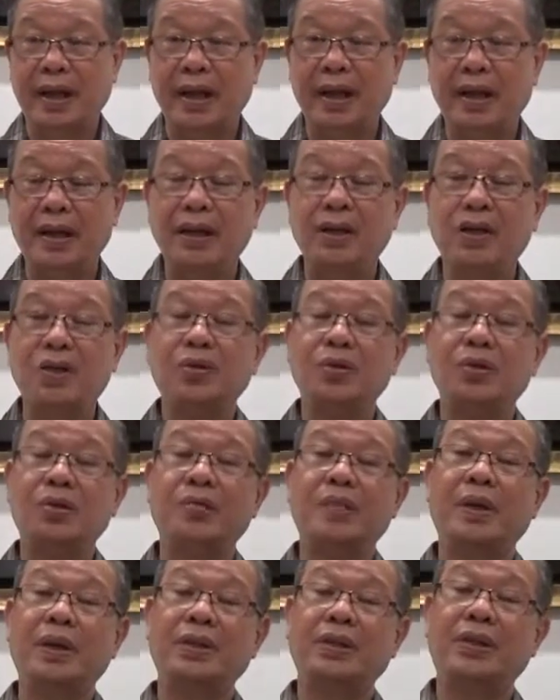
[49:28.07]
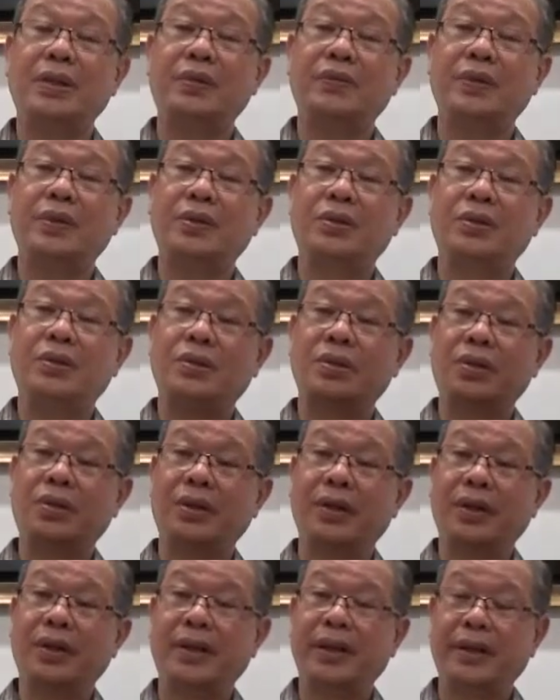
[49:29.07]
and then you must teach with
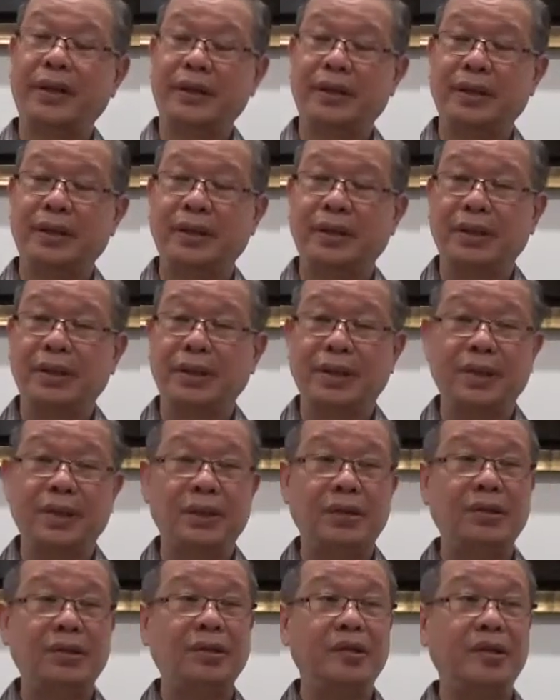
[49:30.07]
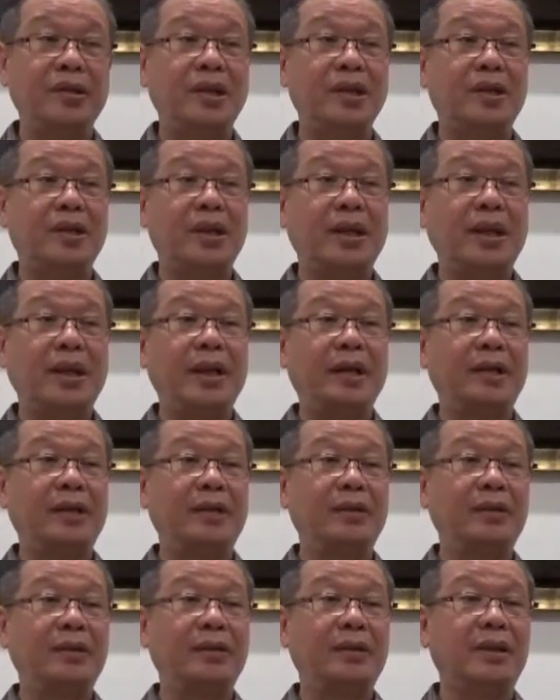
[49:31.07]
joy. You don't teach like
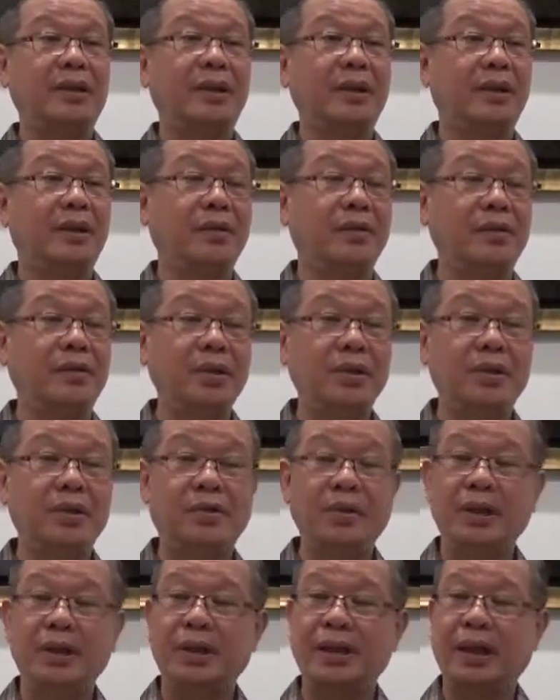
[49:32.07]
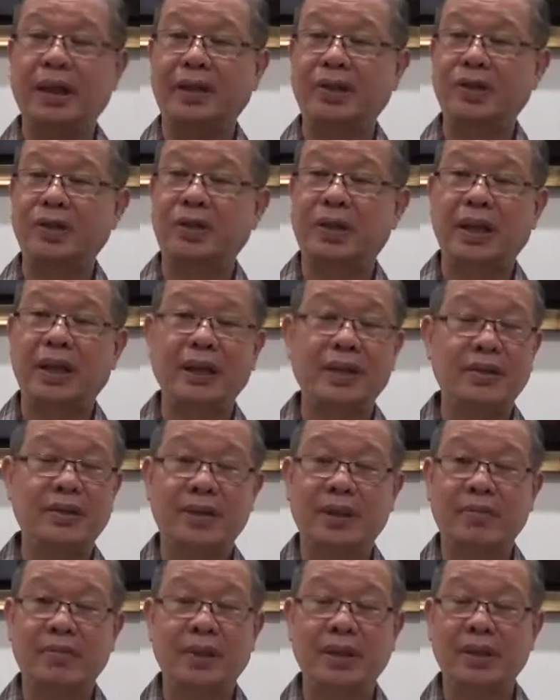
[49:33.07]
you're going to win an election rally or
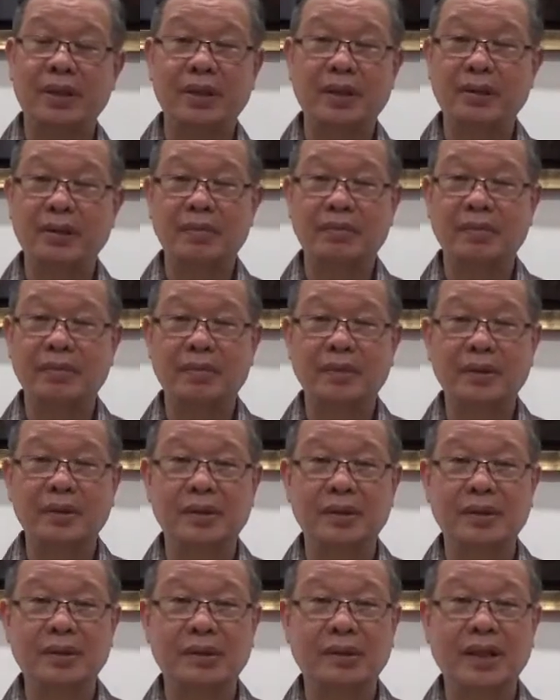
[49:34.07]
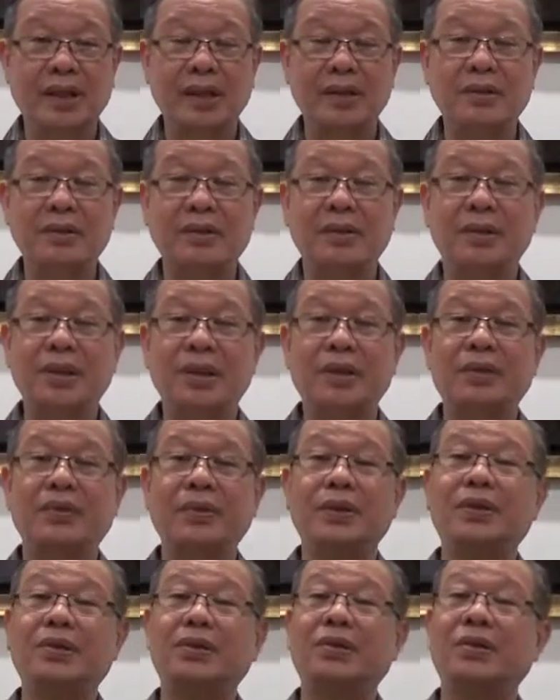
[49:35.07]
something. No, right? You teach
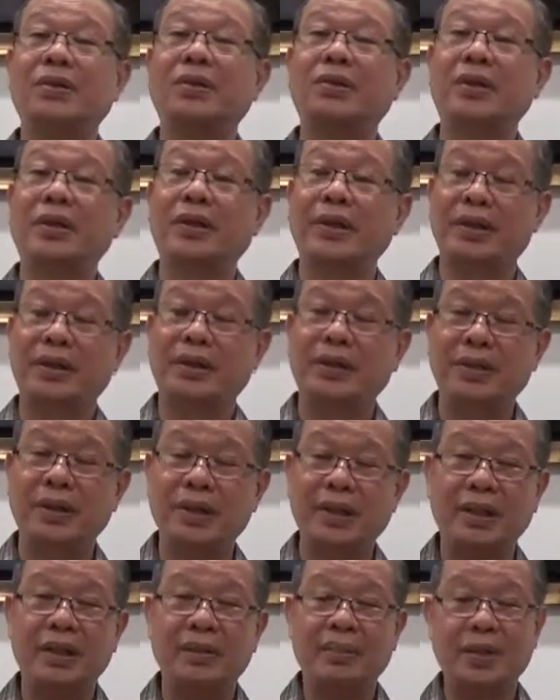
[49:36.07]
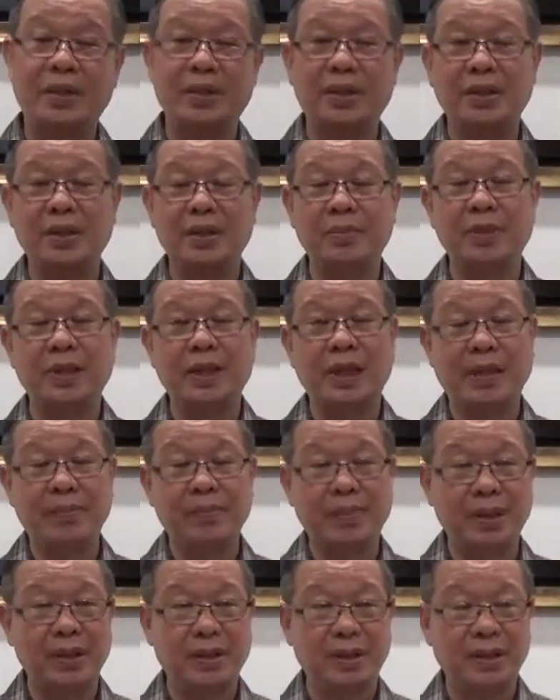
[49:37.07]
with joy. You want the other person to be
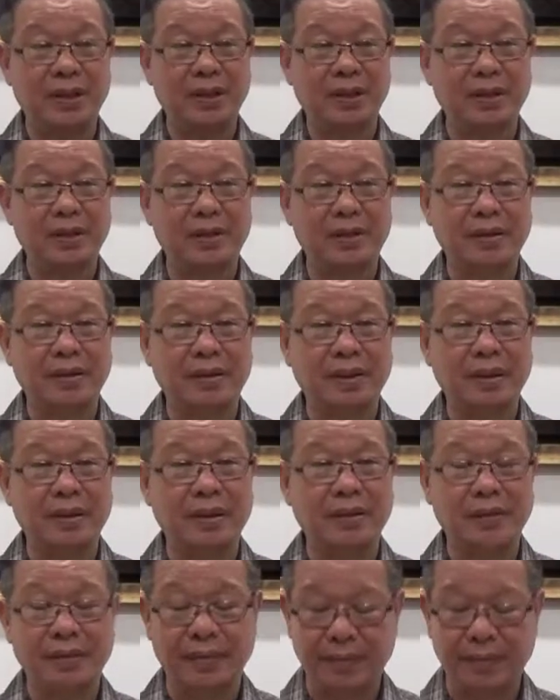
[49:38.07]
happy, right?